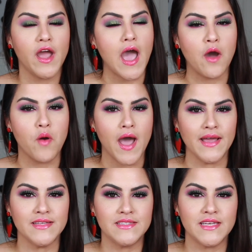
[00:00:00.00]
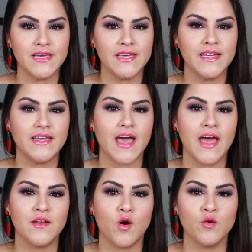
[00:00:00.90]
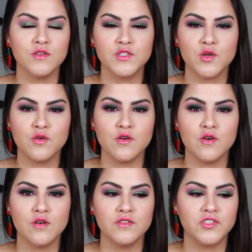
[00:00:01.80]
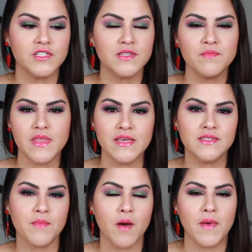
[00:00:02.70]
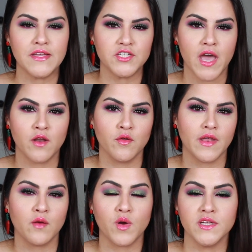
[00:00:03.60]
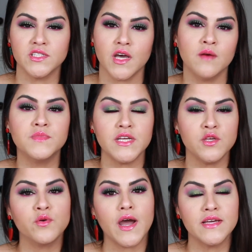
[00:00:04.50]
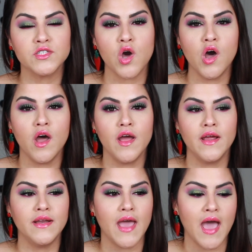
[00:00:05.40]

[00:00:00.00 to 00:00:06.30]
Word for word: how I did, and also just some things about my channel that I wanted to update you guys on